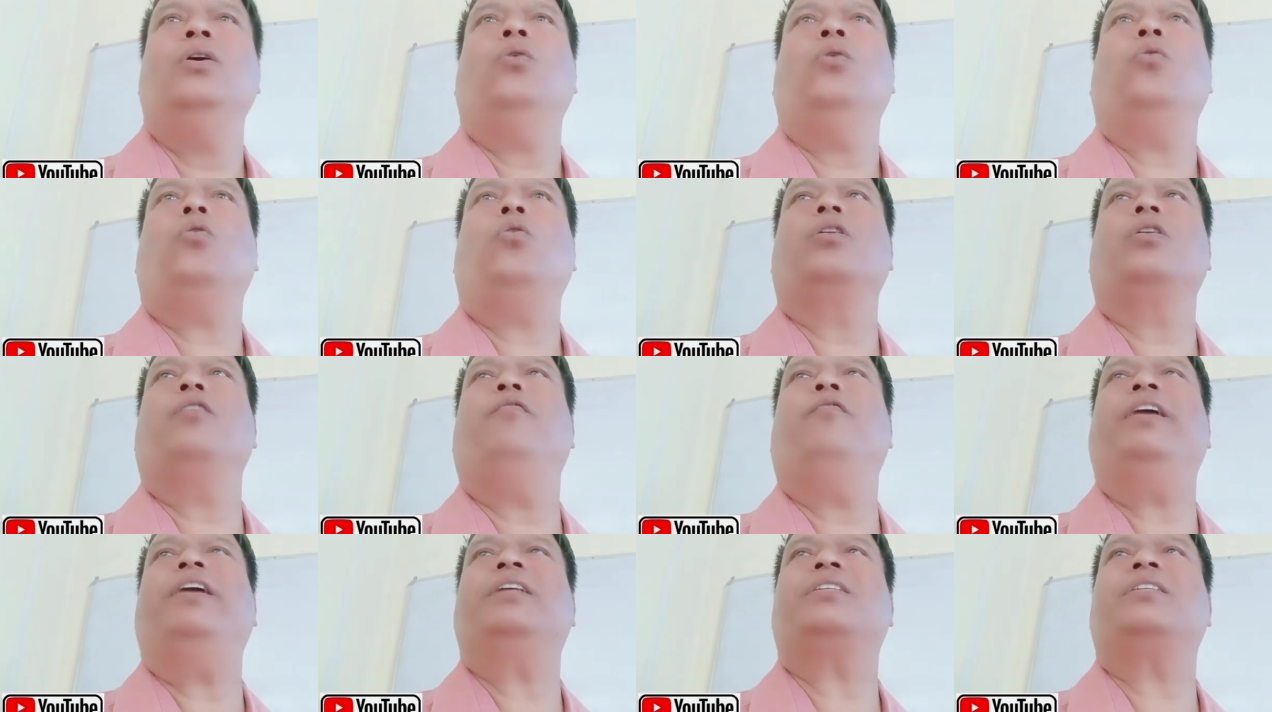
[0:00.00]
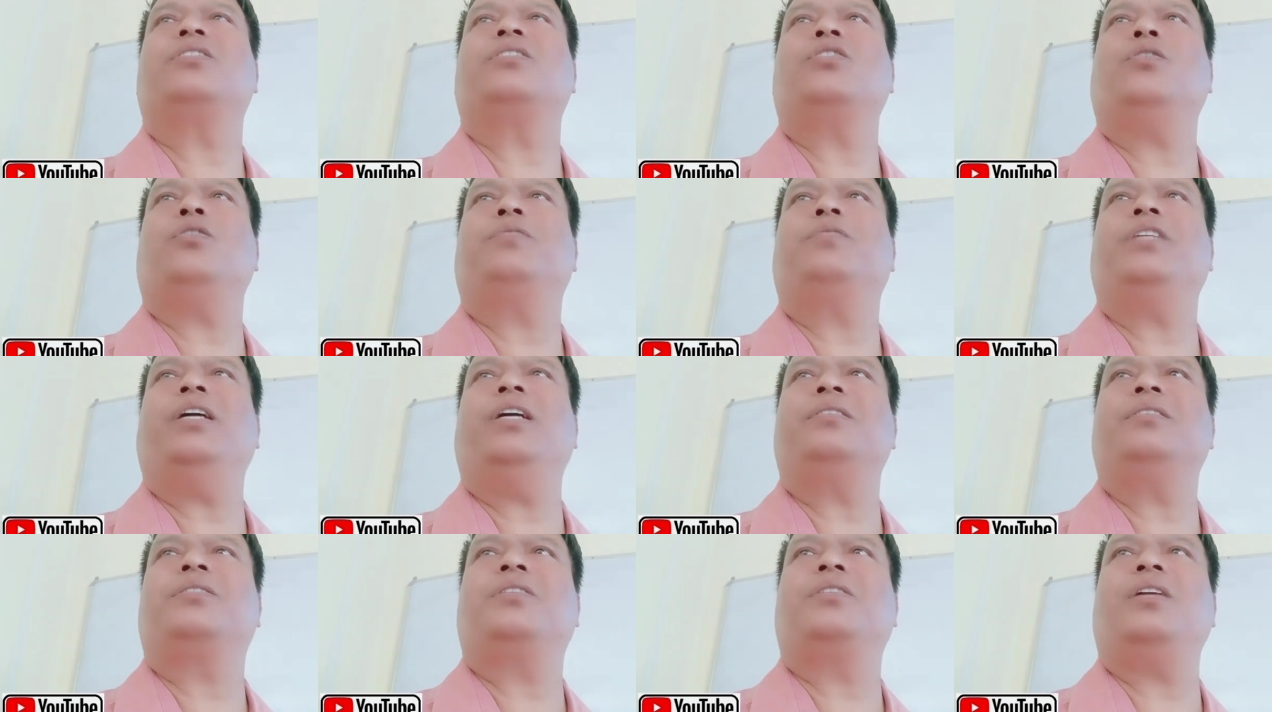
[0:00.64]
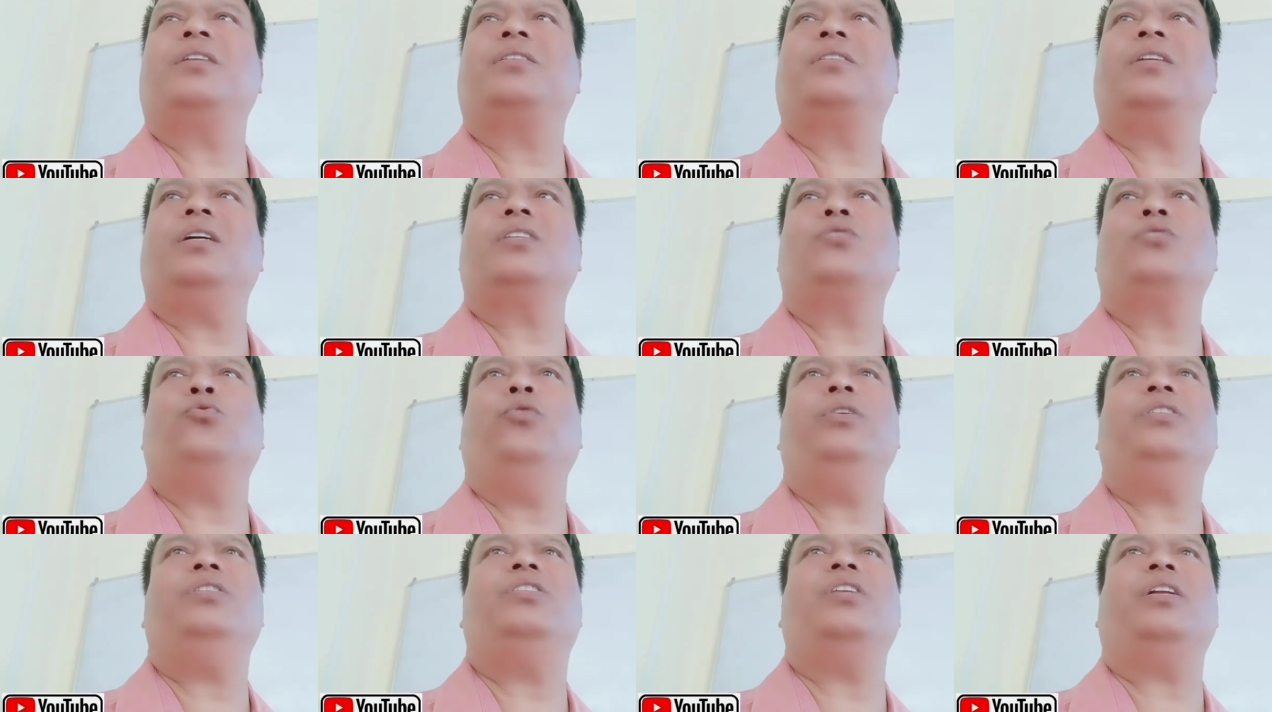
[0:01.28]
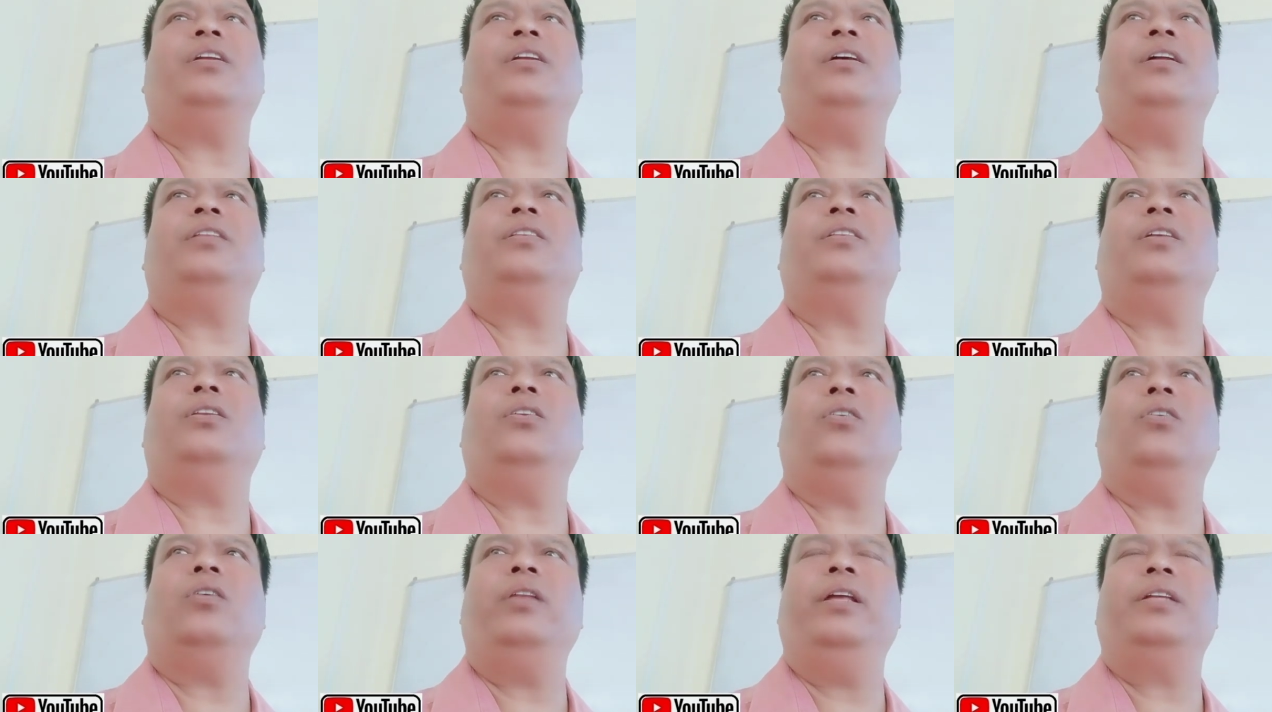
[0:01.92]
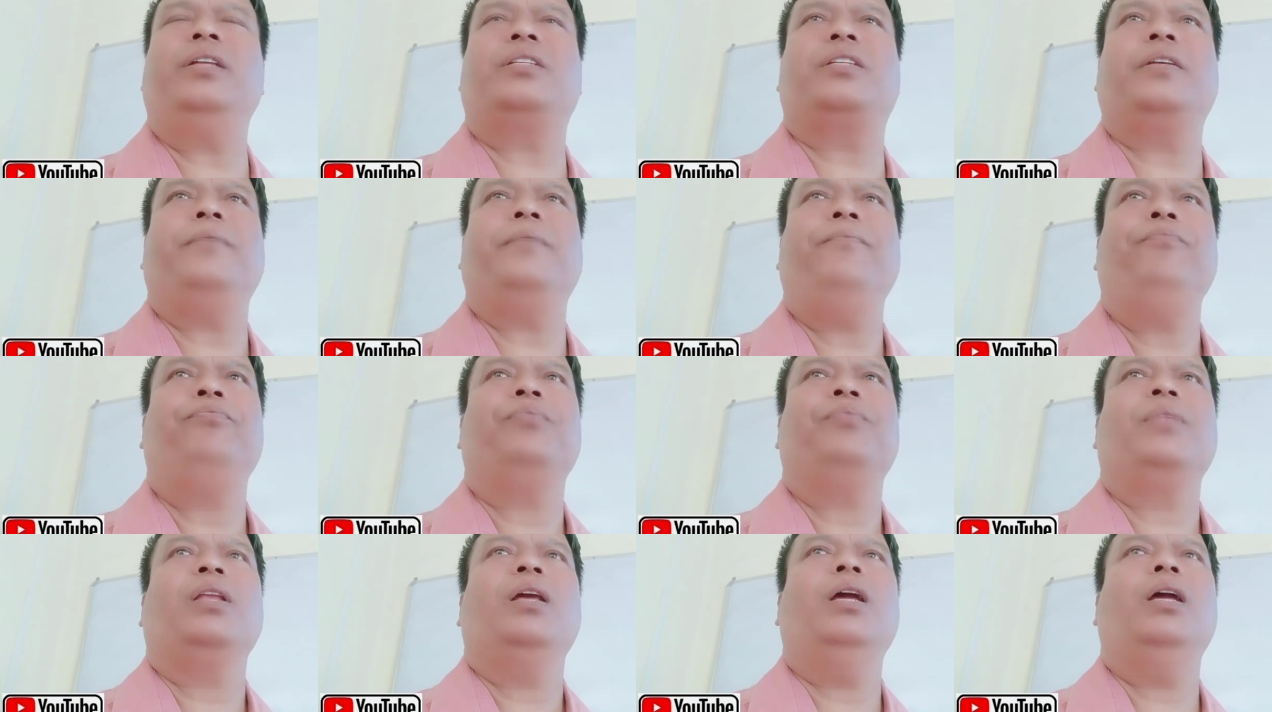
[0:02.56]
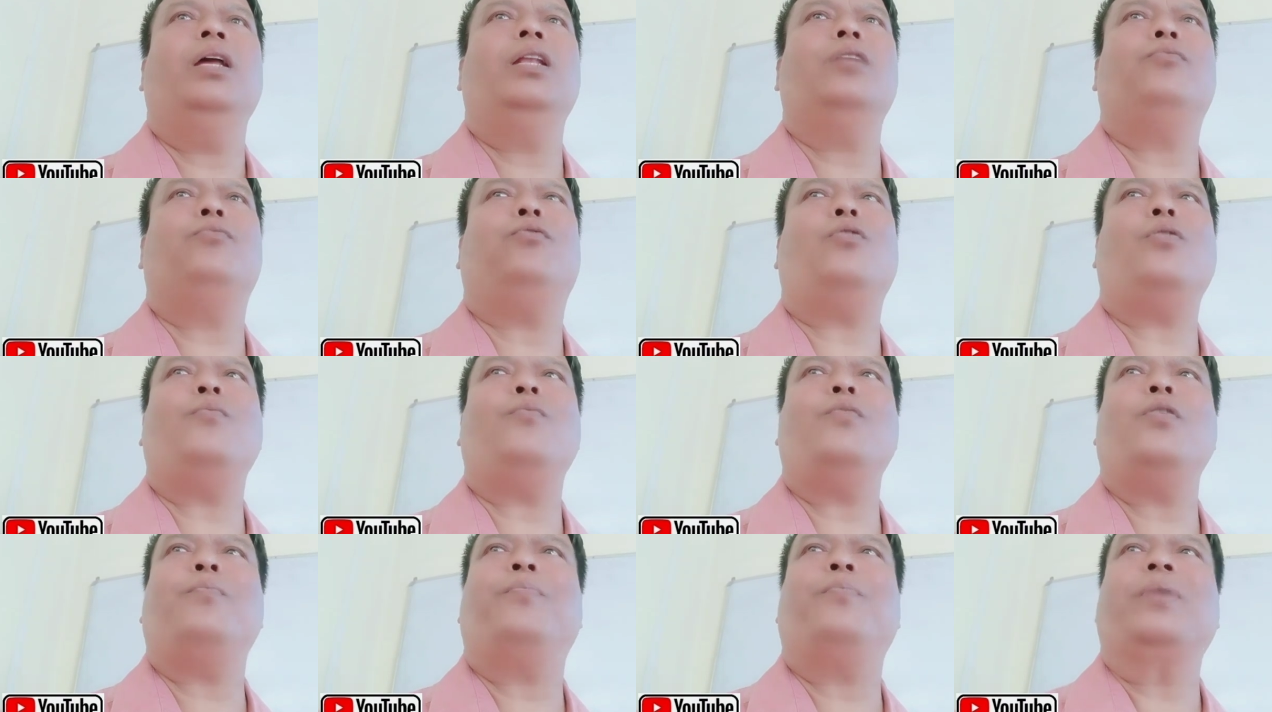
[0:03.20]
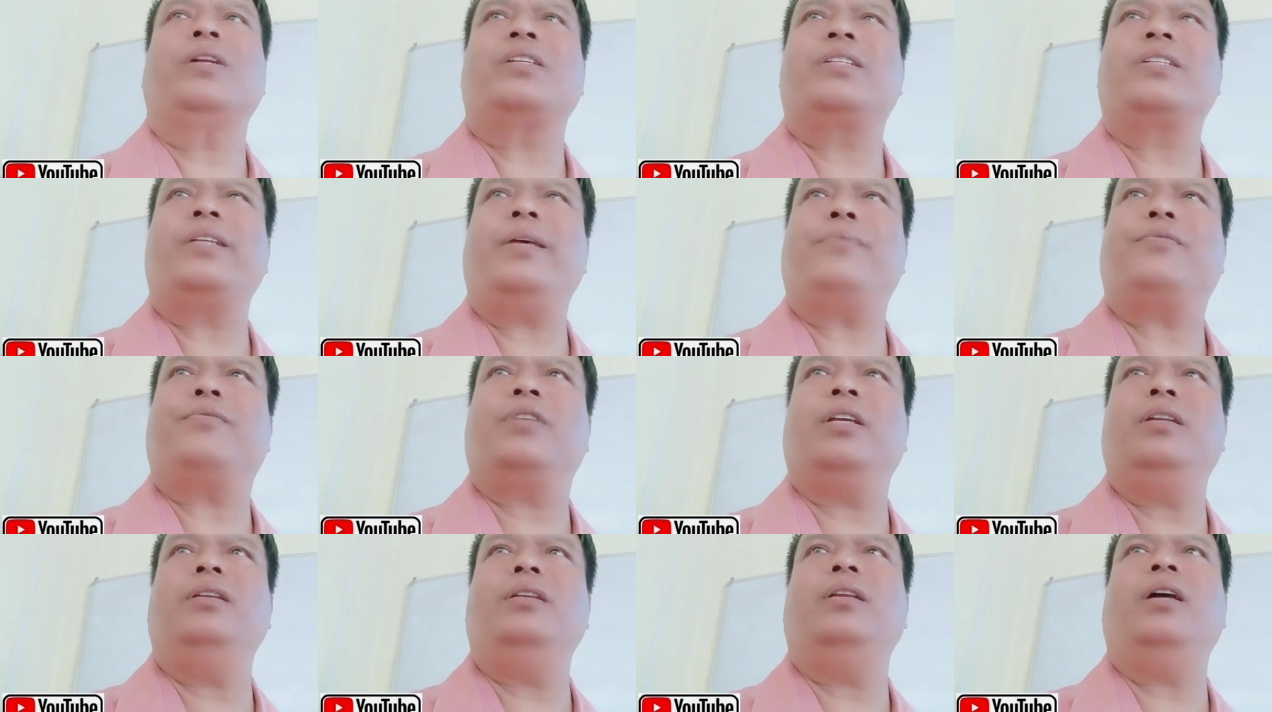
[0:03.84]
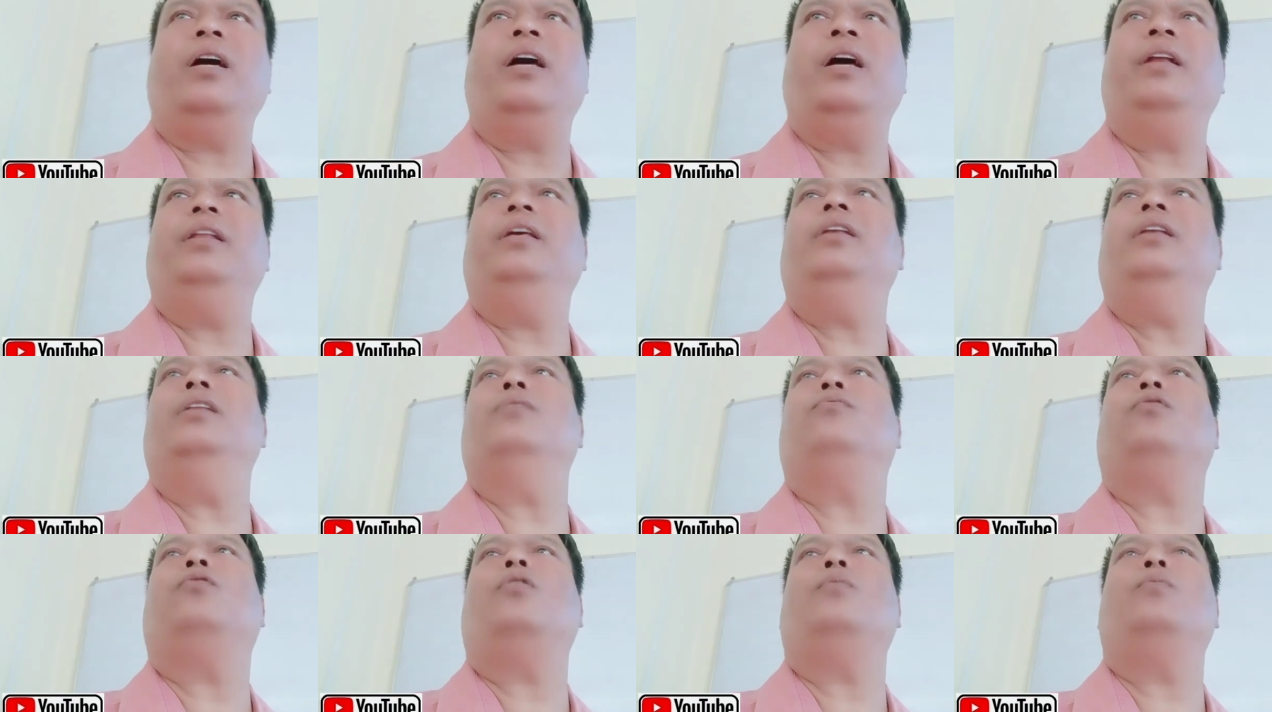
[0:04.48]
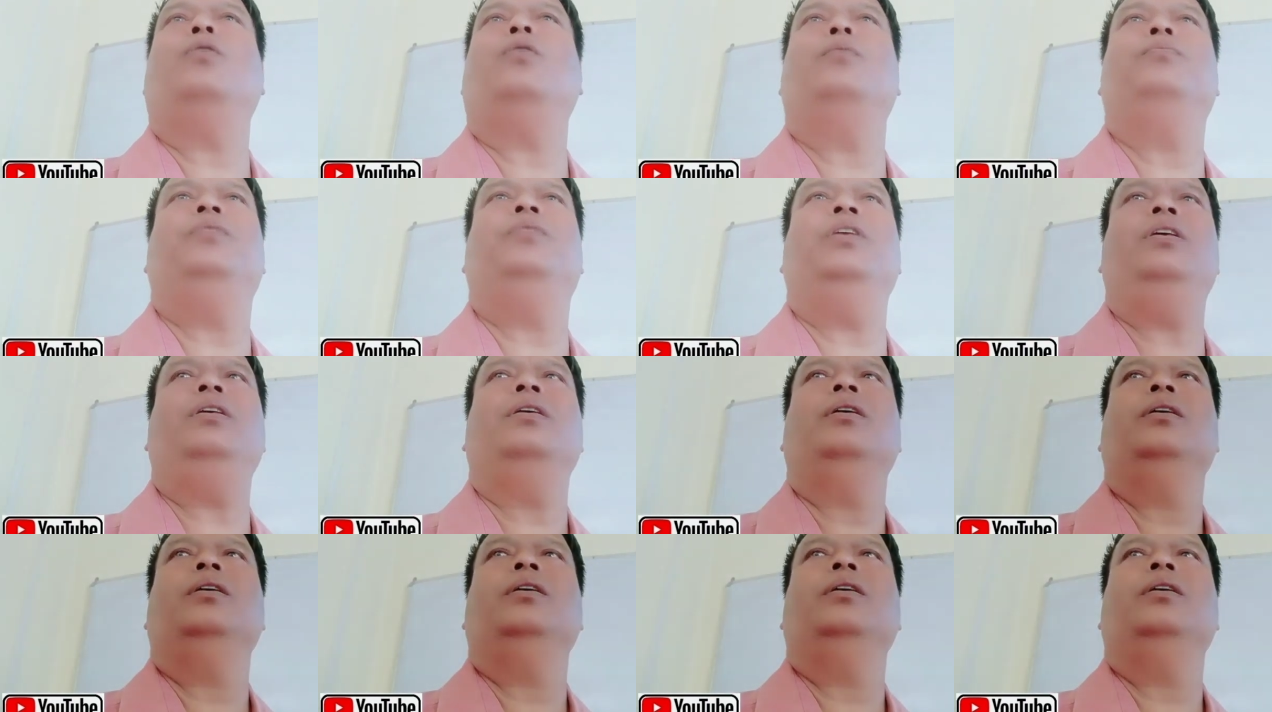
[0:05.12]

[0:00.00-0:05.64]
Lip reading: On the basis of sense data, we generate the knowledge in the form of perception and in the form of the